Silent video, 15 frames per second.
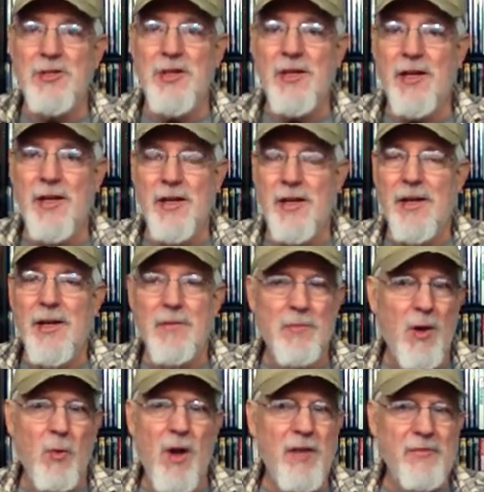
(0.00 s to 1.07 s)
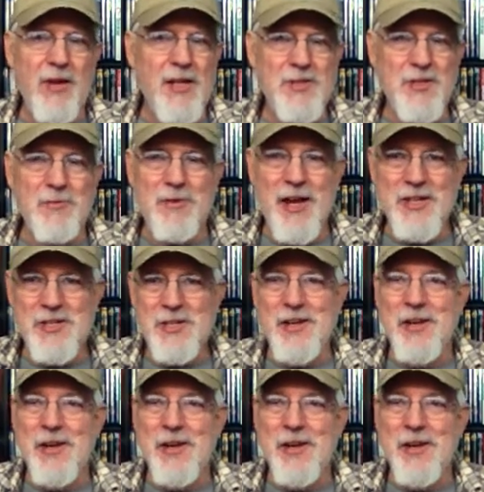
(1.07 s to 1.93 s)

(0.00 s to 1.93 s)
it. My wife, not so much,